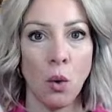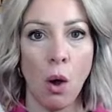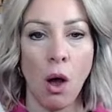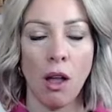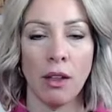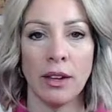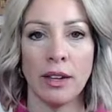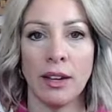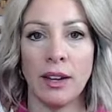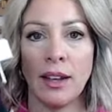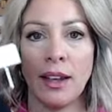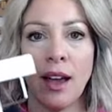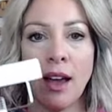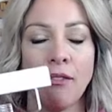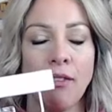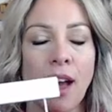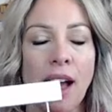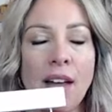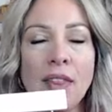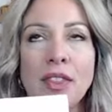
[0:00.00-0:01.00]
quality.
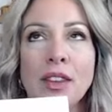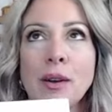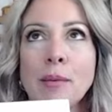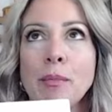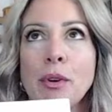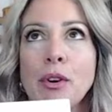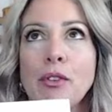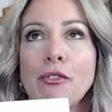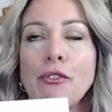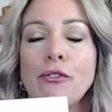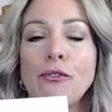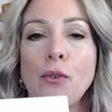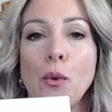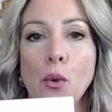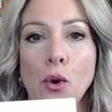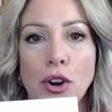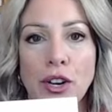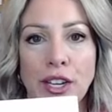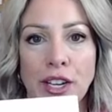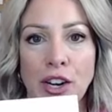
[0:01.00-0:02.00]
I've had them
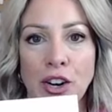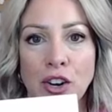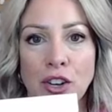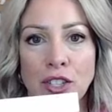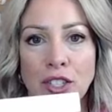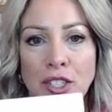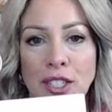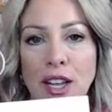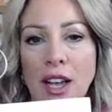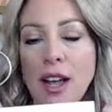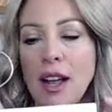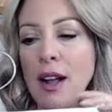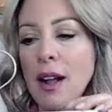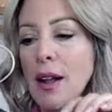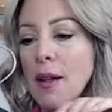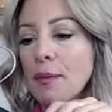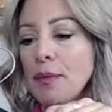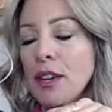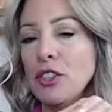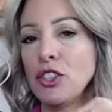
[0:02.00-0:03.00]
4 years.
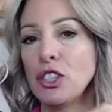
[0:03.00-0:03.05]
They